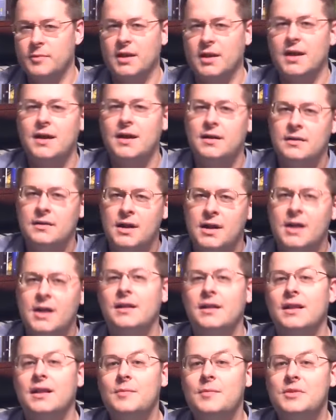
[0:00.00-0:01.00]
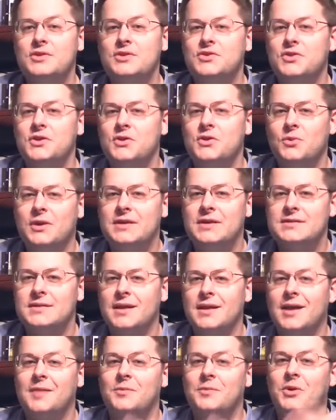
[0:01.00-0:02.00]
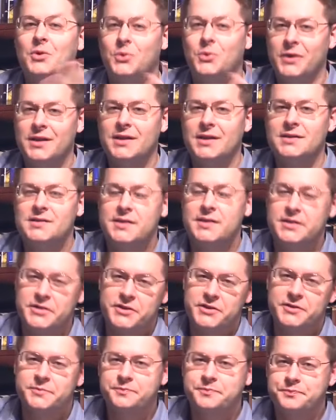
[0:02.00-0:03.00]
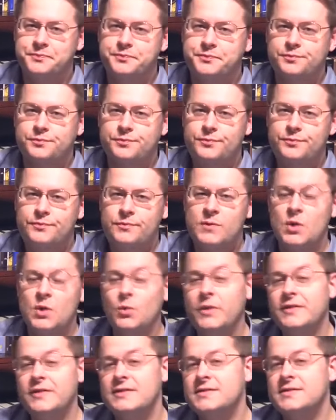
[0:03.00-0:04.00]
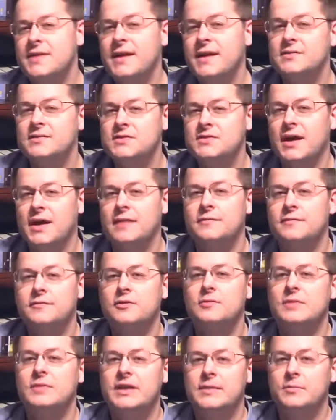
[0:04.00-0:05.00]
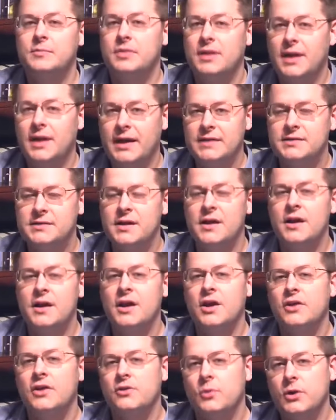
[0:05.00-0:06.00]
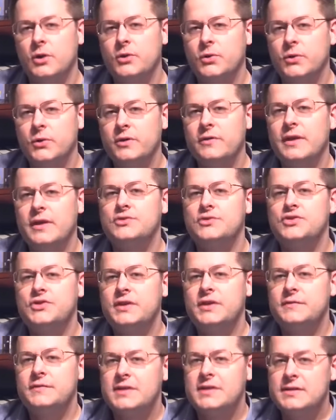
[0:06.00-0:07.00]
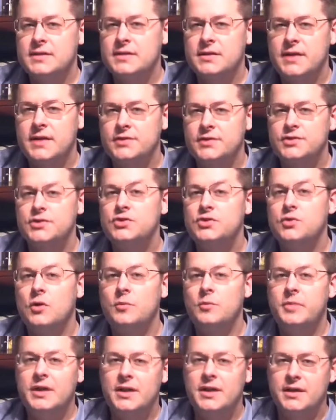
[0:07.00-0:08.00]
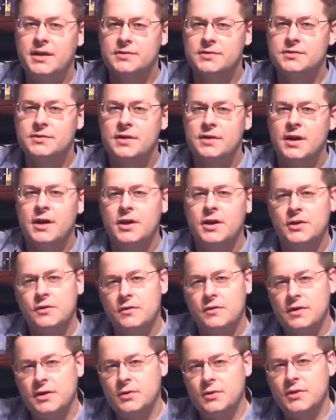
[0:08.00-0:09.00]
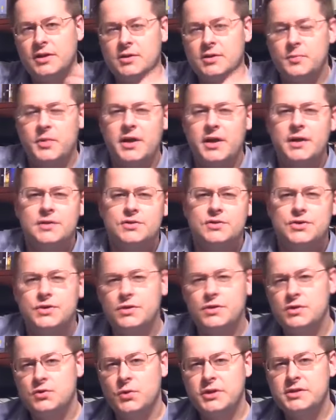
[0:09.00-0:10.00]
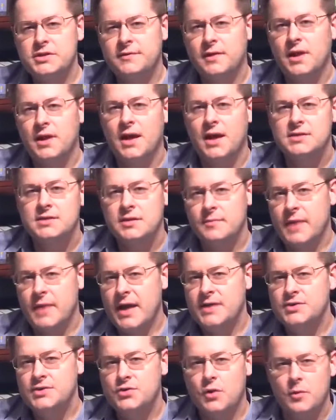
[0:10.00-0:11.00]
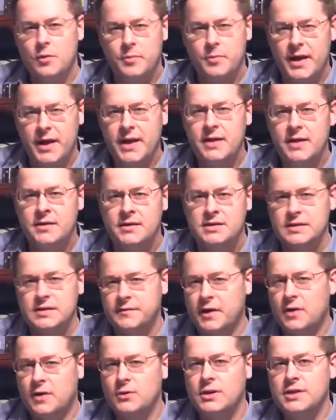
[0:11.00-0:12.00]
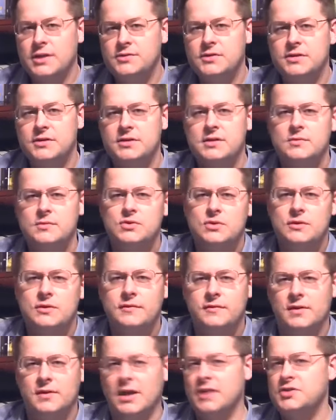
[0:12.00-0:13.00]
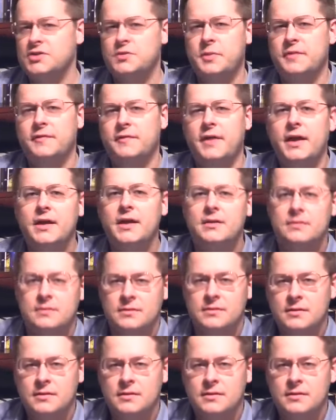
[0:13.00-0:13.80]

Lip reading: Allah. Let me show you what Islam really teaches. With the second side firmly in place, the recruiter then shifts his attention to obedience. You think you get to pick and choose which of Allah's commands you obey, as if our religion is some sort of lunch buffet?